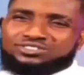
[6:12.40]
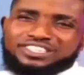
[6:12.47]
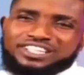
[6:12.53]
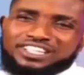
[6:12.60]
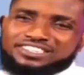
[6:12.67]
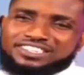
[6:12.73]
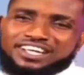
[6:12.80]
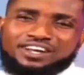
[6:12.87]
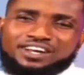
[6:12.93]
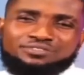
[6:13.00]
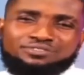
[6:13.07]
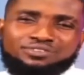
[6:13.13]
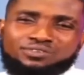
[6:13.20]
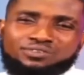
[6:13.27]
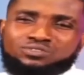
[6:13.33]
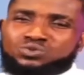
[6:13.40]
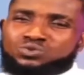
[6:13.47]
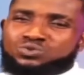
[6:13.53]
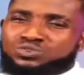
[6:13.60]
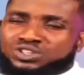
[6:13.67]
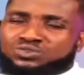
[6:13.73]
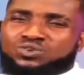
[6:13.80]
change her from
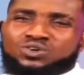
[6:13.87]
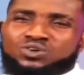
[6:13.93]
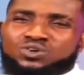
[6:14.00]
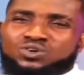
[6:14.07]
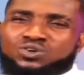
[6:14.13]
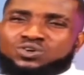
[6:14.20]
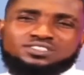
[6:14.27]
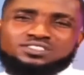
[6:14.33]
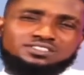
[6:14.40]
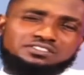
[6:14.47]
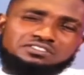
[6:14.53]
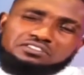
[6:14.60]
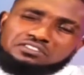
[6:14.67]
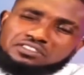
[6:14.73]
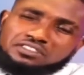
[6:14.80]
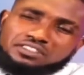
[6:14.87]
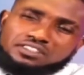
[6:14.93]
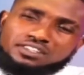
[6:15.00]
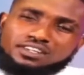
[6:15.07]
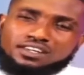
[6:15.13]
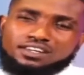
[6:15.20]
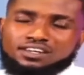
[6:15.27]
who she was,
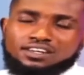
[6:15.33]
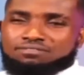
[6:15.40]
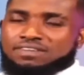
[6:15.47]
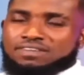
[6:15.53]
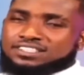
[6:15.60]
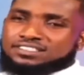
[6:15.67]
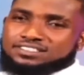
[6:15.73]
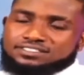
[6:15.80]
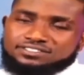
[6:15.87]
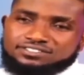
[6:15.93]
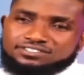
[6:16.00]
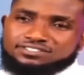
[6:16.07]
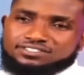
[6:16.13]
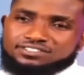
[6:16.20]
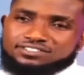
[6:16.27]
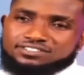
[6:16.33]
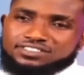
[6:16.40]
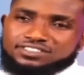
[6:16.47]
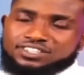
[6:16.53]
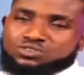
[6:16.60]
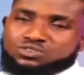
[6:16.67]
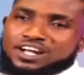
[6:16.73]
but
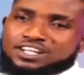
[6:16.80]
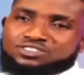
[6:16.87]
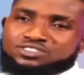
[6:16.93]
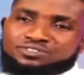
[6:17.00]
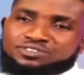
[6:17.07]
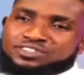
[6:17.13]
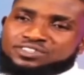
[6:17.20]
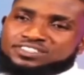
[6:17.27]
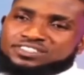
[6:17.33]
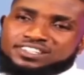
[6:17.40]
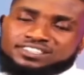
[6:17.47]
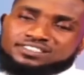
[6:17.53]
it's quite unfortunate.